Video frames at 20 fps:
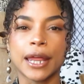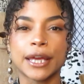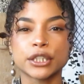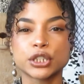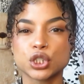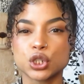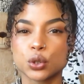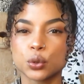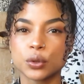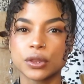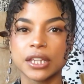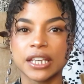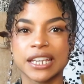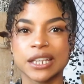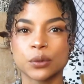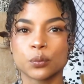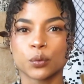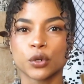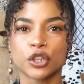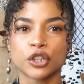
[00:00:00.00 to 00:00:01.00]
like too
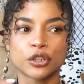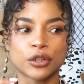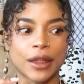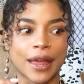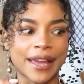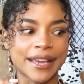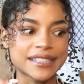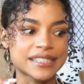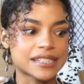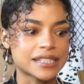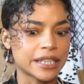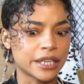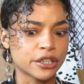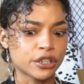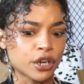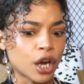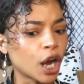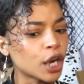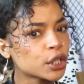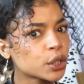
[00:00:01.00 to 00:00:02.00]
thin where you're like seeing
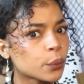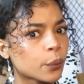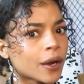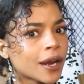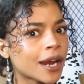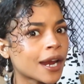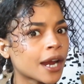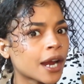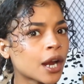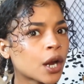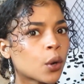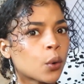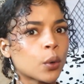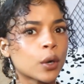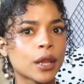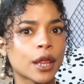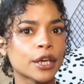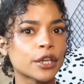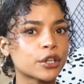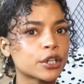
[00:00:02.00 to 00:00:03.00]
your underwear underwear
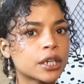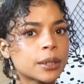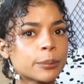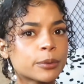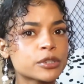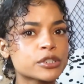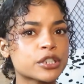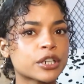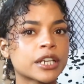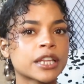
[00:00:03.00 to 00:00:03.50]
or like your nipples or